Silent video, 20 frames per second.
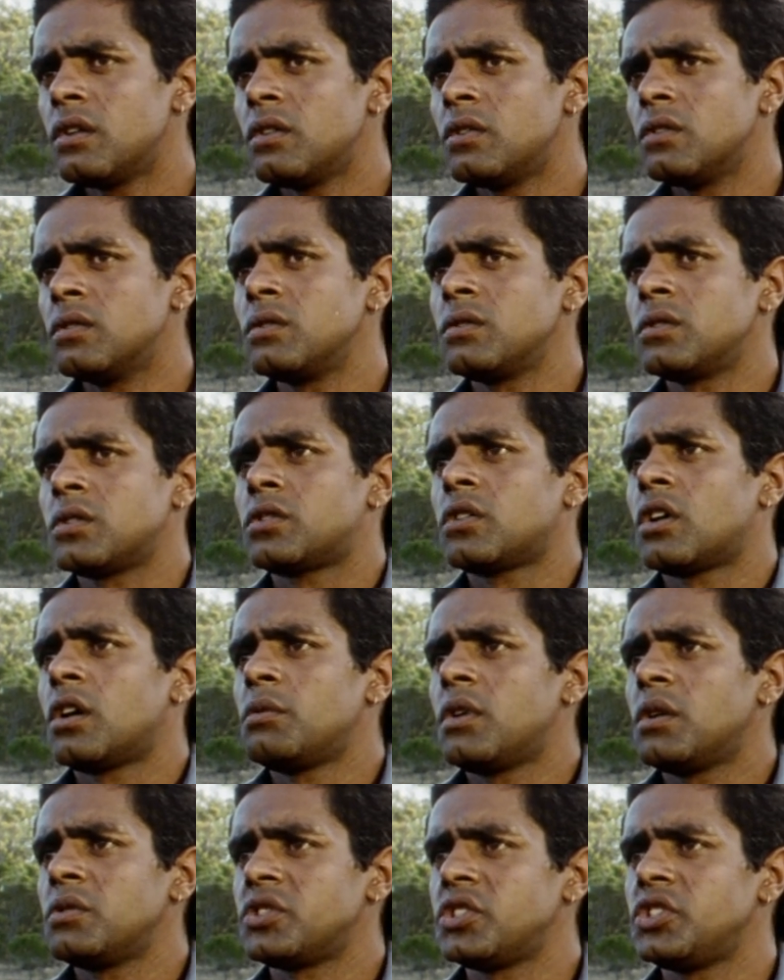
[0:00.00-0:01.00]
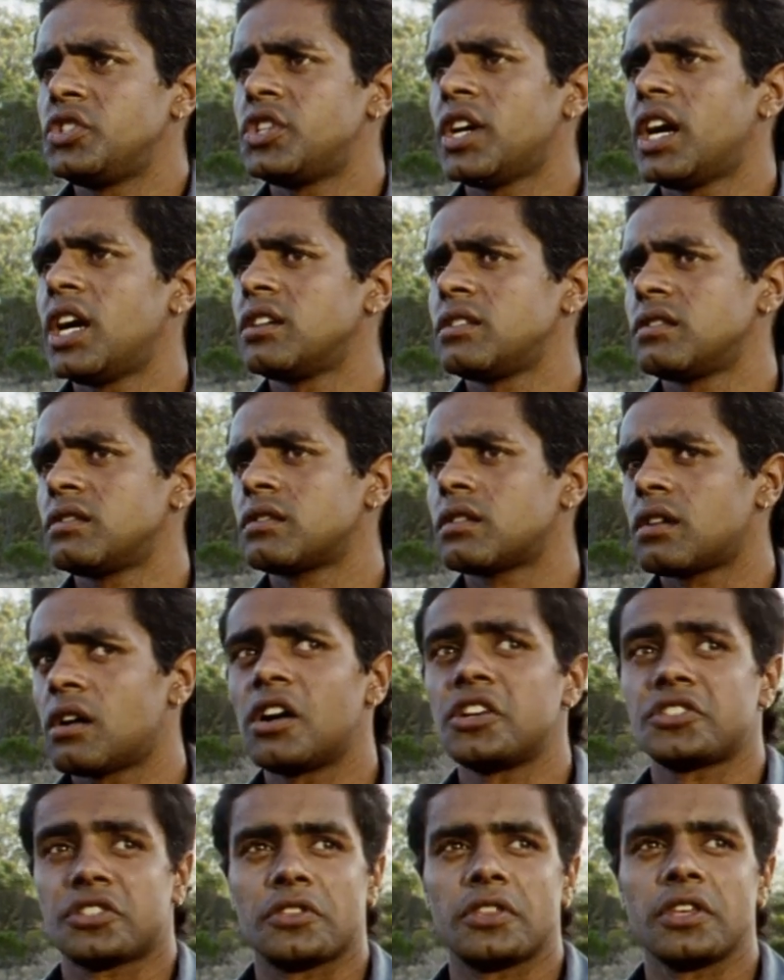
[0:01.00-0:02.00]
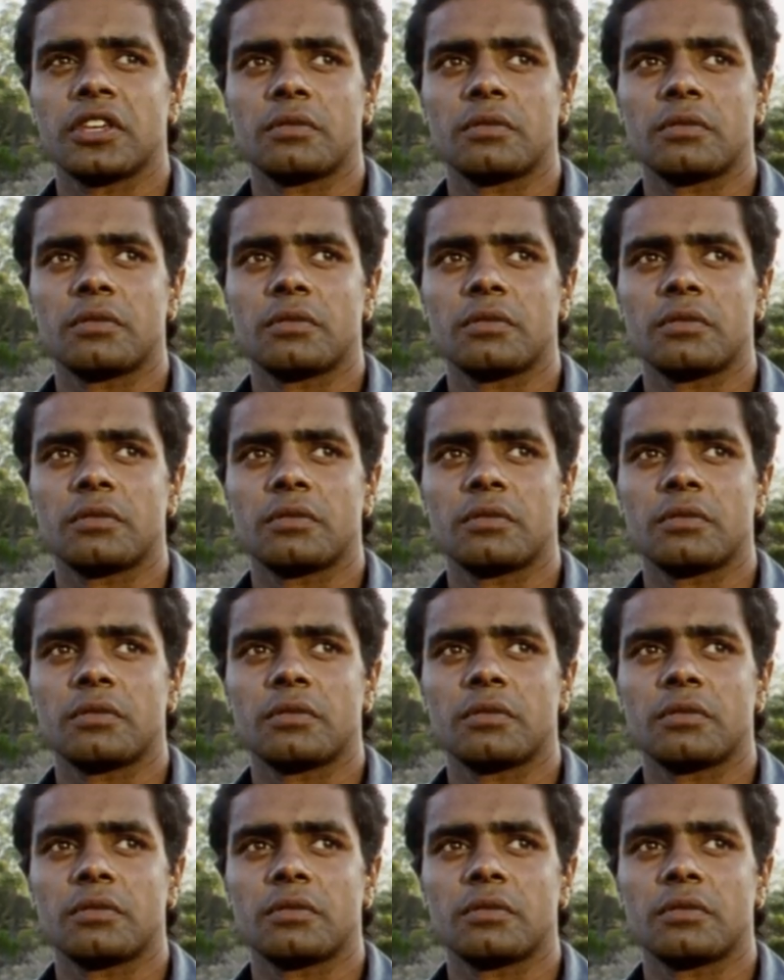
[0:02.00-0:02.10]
all the time I was in jail, I used to think